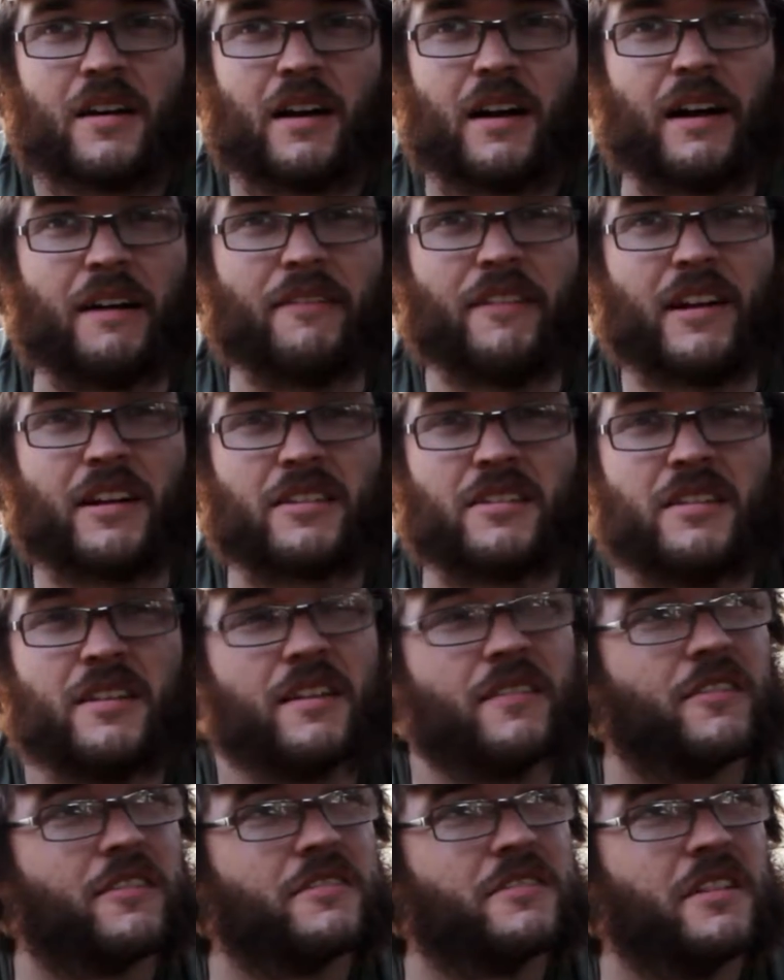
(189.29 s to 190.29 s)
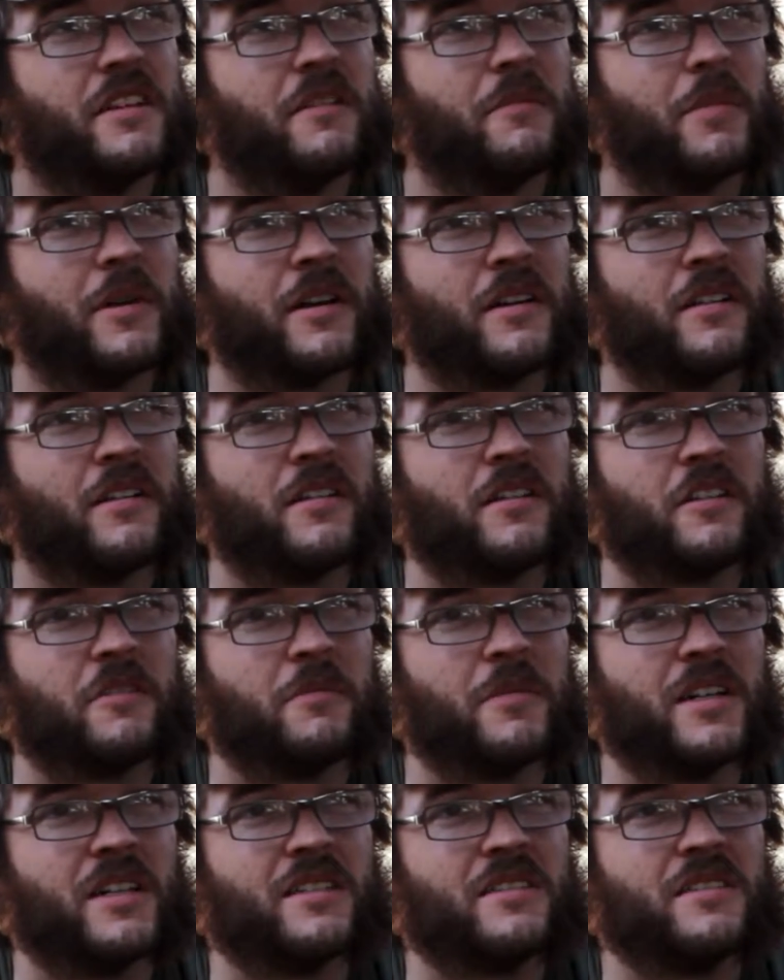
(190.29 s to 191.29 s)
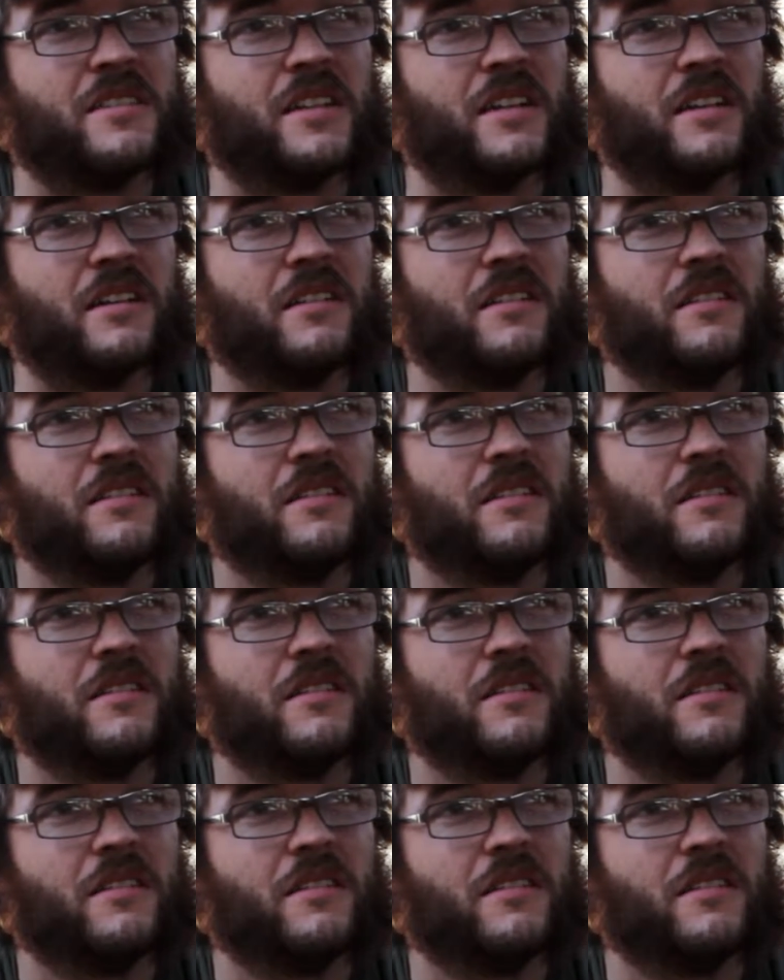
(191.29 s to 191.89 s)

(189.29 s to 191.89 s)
I've actually never seen a barrel hurt by steel.